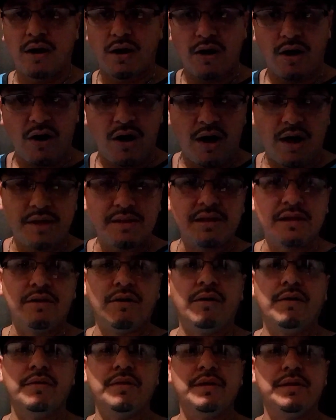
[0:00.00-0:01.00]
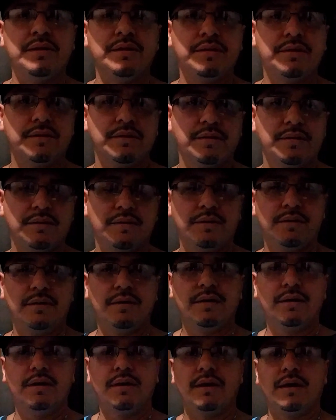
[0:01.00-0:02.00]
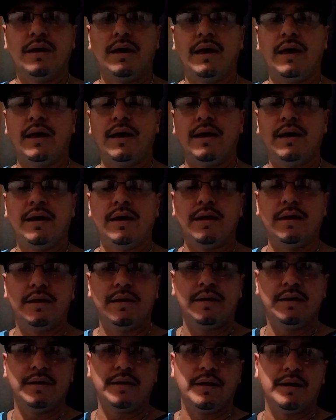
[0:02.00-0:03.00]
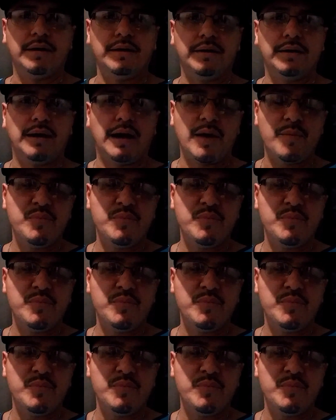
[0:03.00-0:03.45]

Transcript: causing all this, and I